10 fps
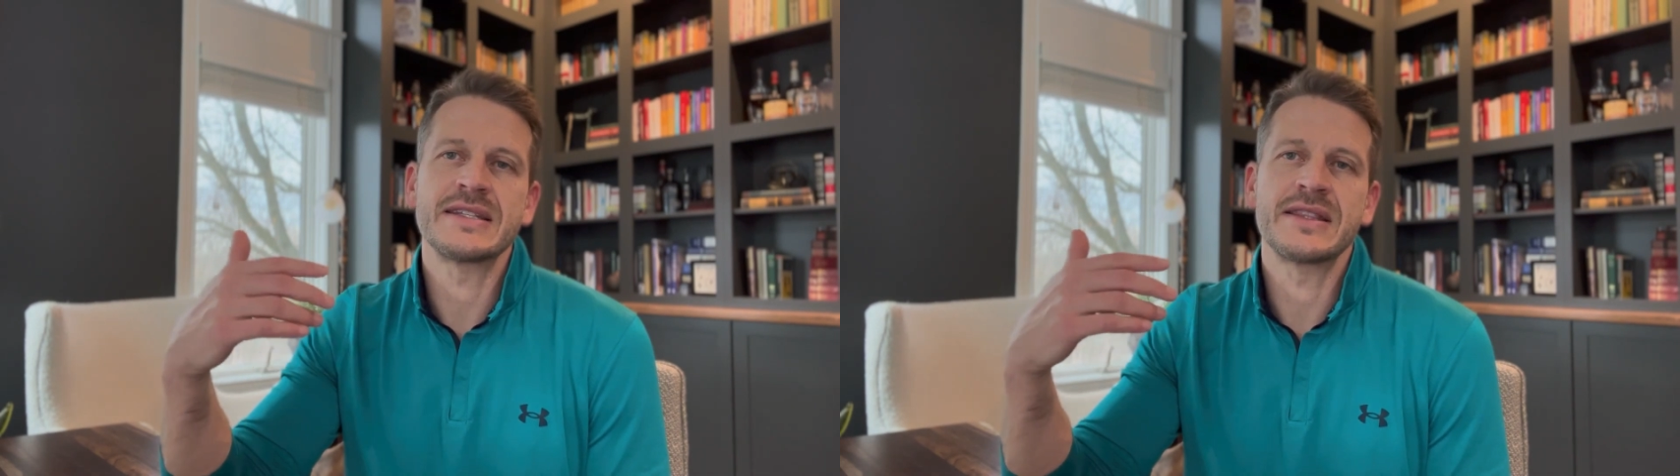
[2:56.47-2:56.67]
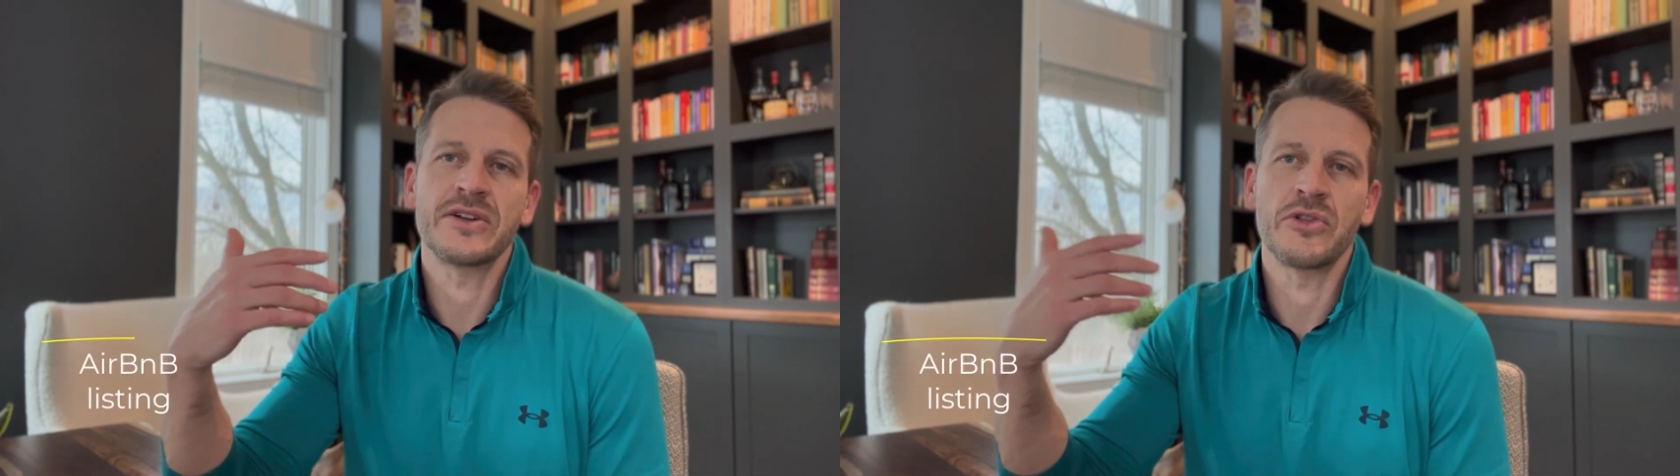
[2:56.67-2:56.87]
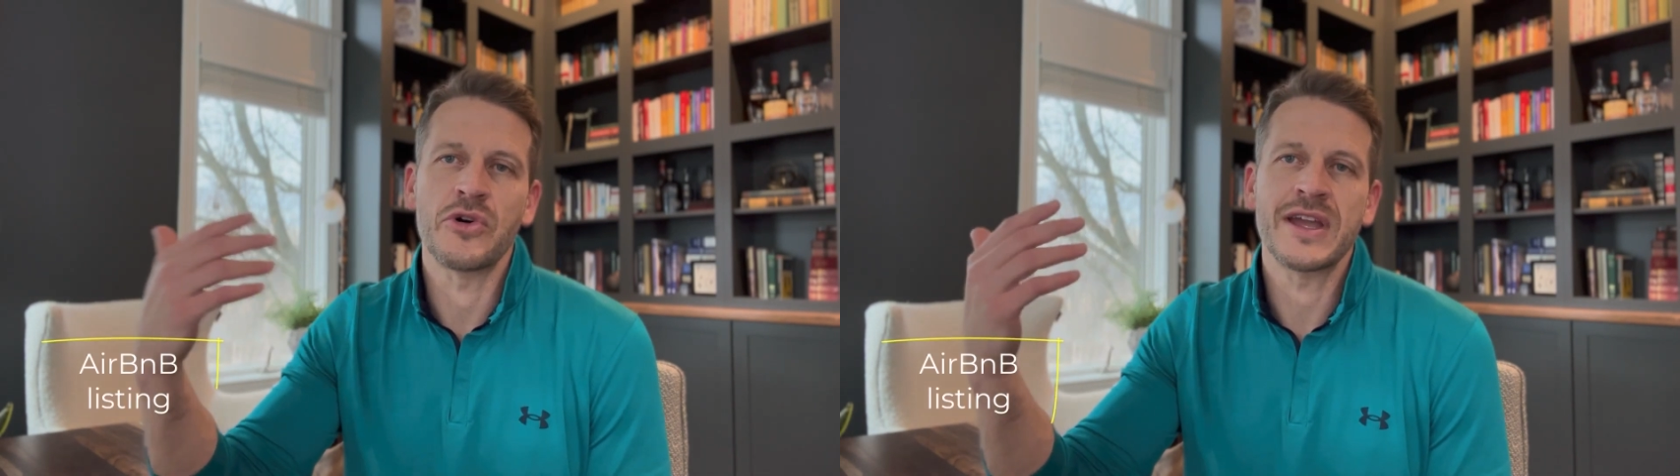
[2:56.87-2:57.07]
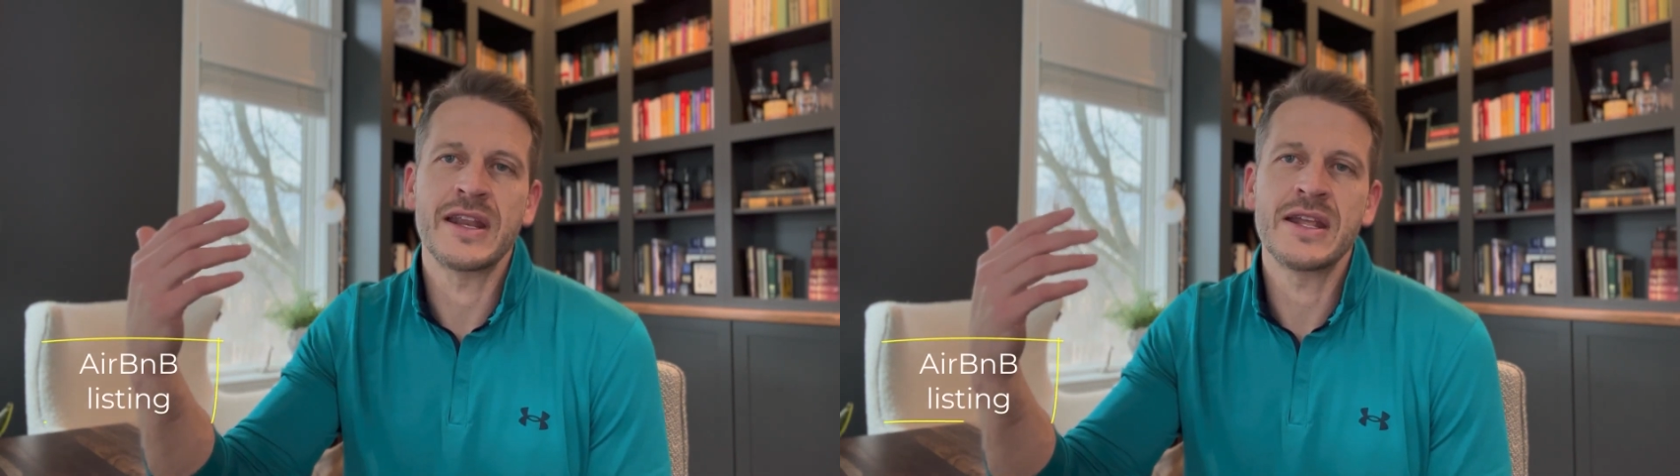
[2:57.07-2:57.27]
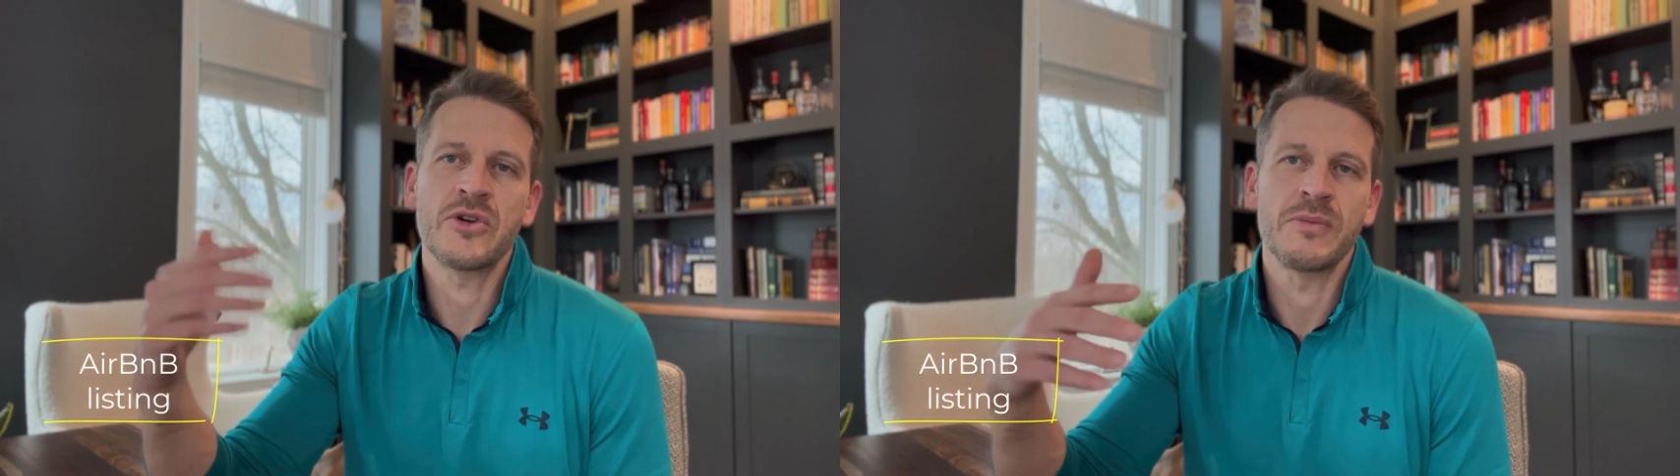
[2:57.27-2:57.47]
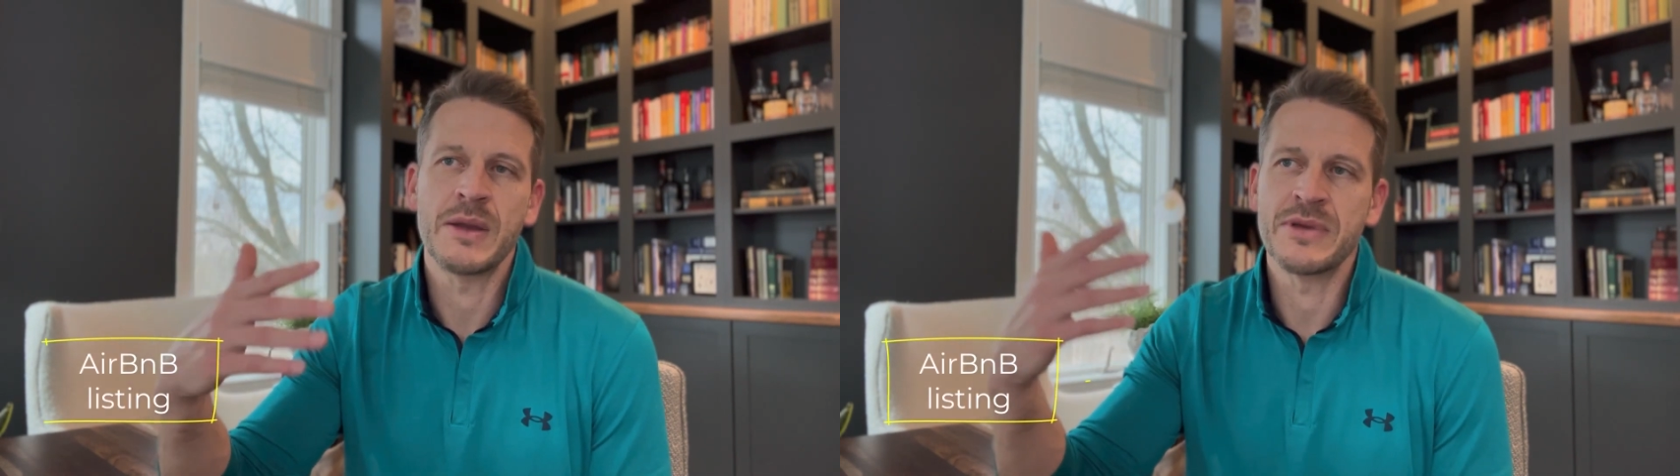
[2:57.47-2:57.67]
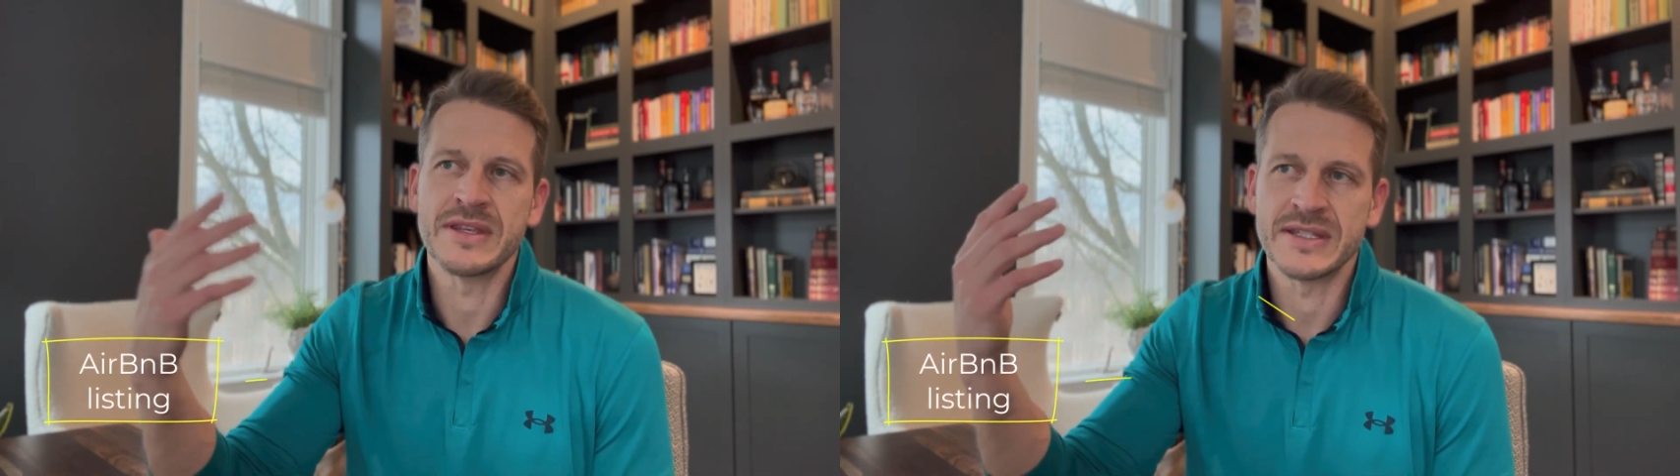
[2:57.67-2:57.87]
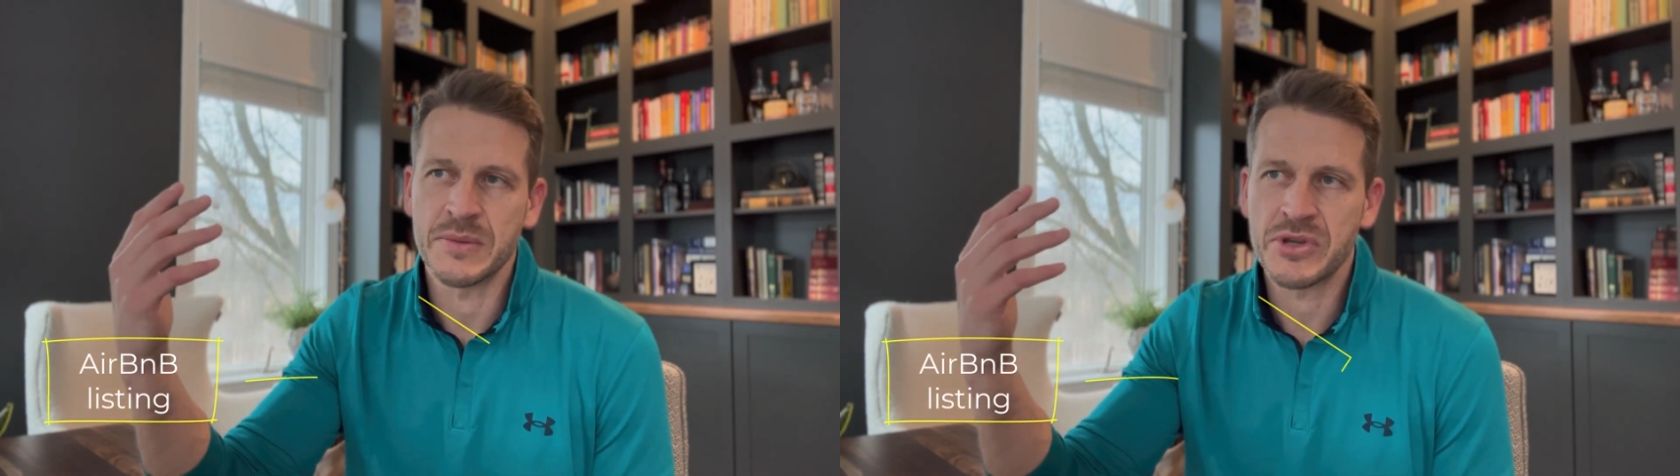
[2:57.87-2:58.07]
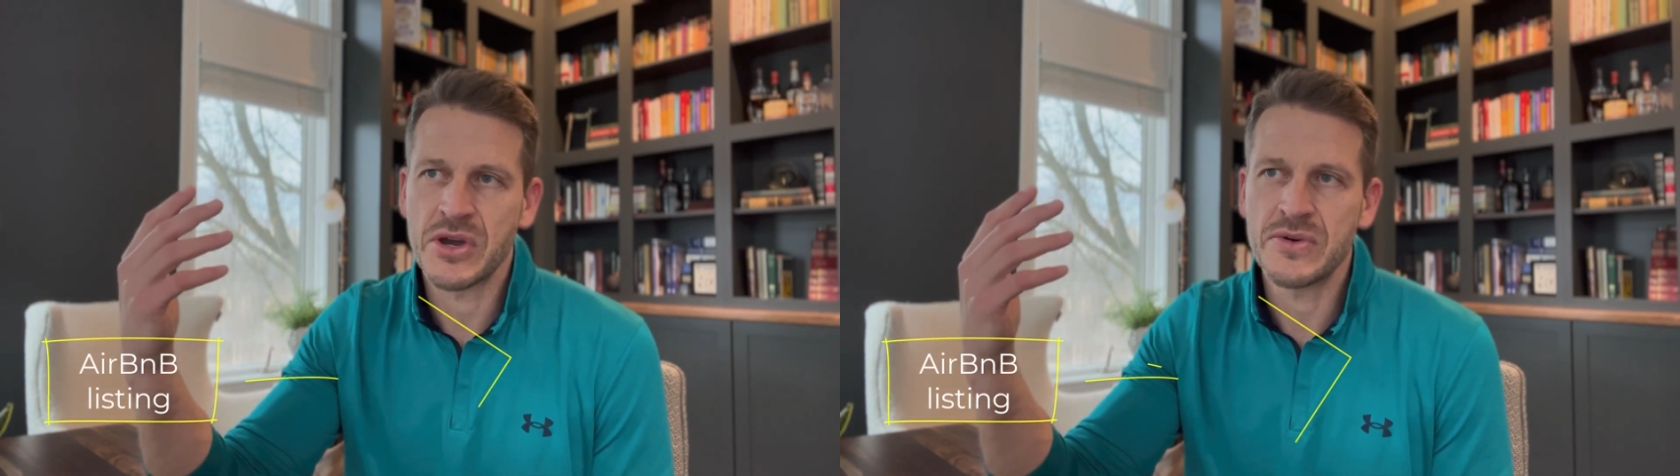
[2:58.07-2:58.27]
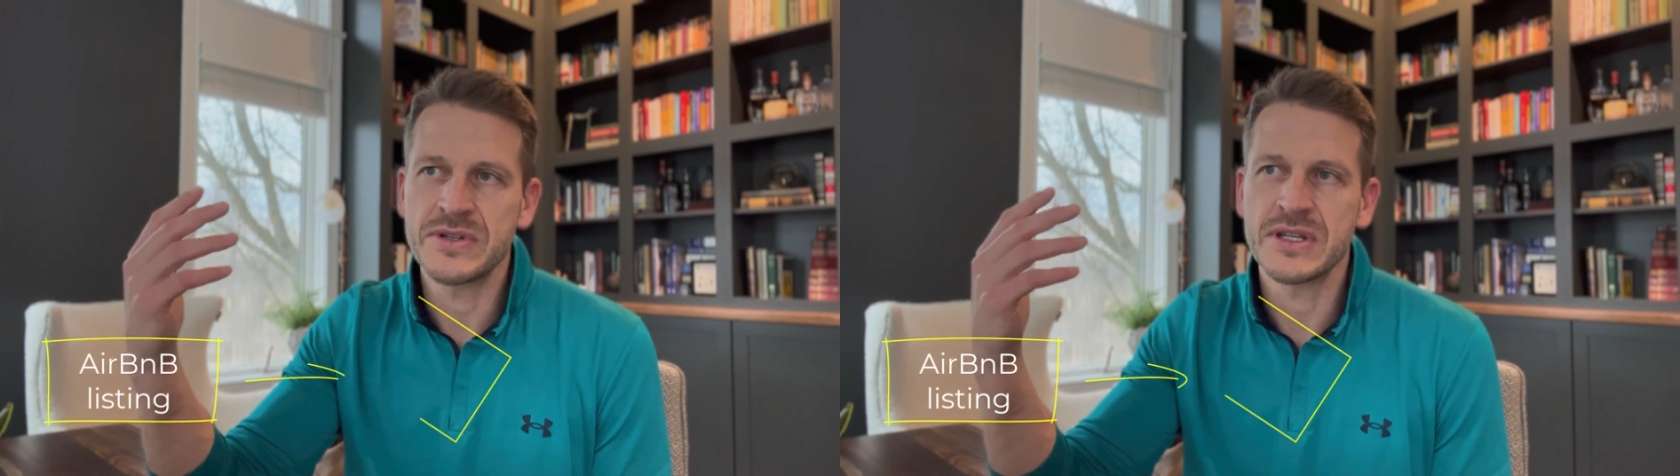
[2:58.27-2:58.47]
that they're located in or maybe the zip
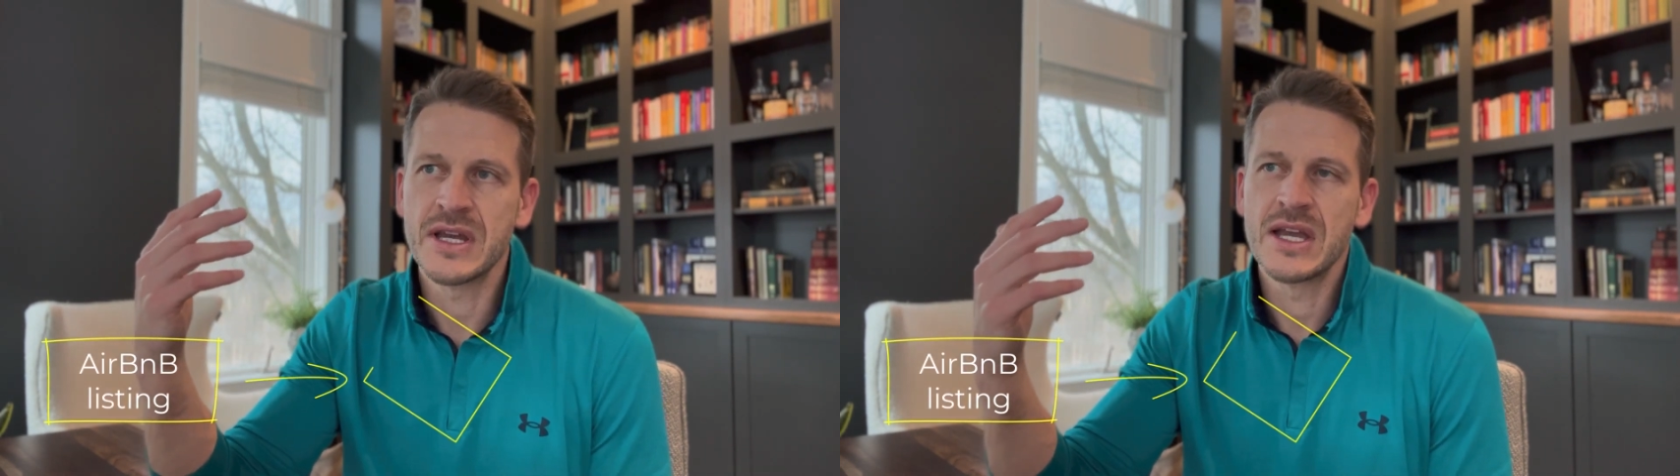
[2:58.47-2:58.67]
codes,